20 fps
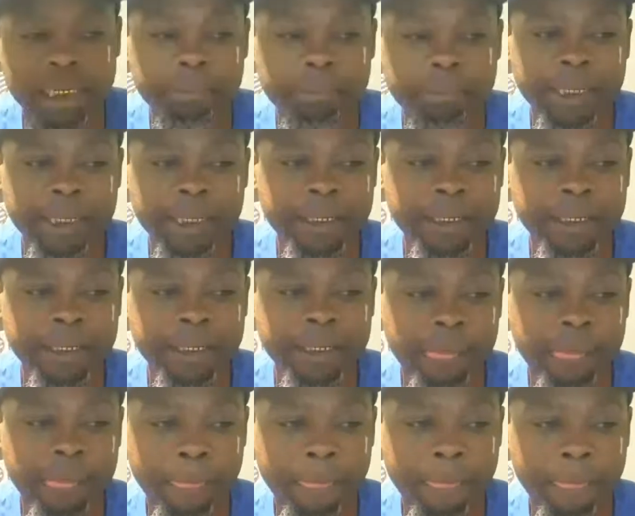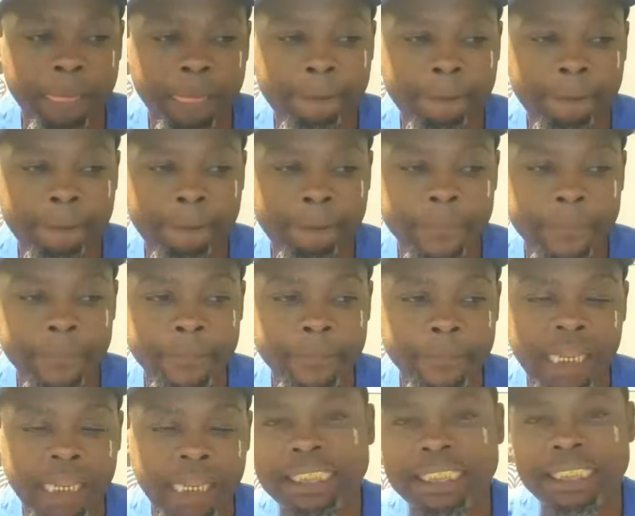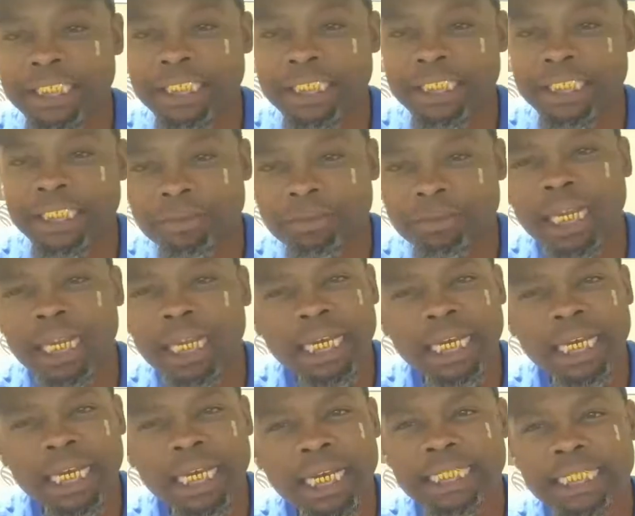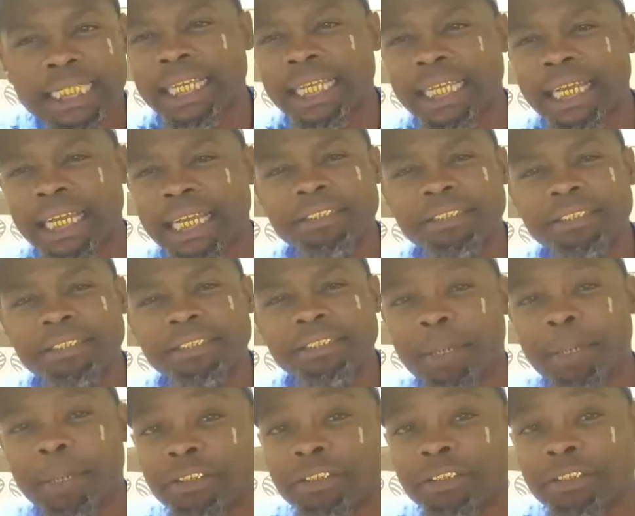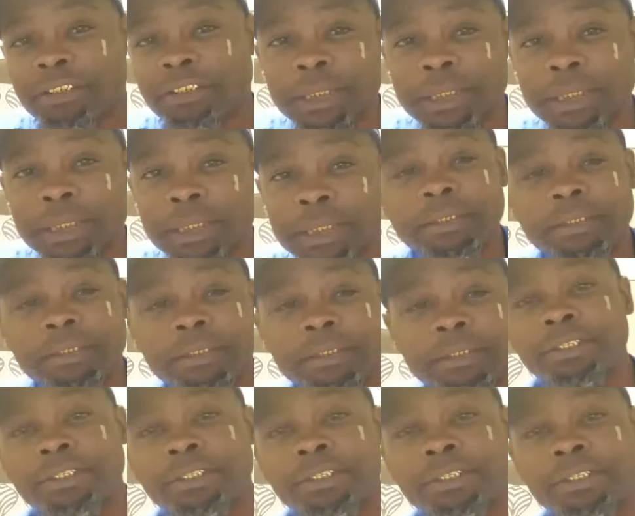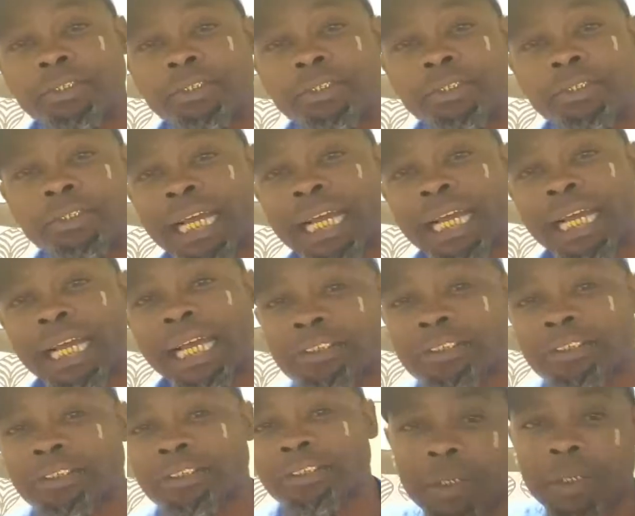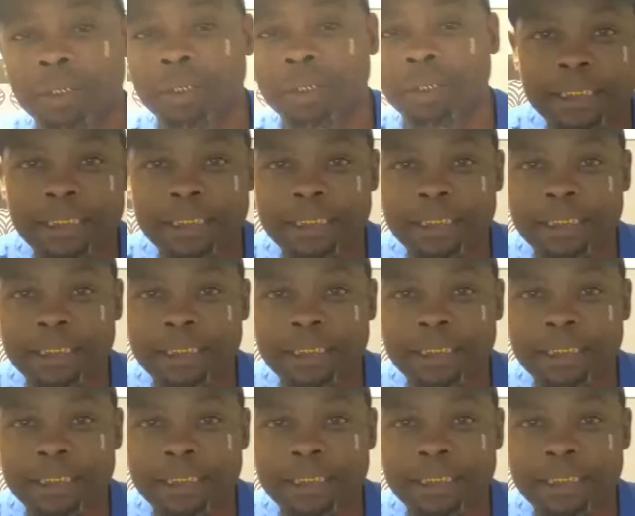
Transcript: man, I can tell you got a lot of dedication and patience because you allowed it to grow like that.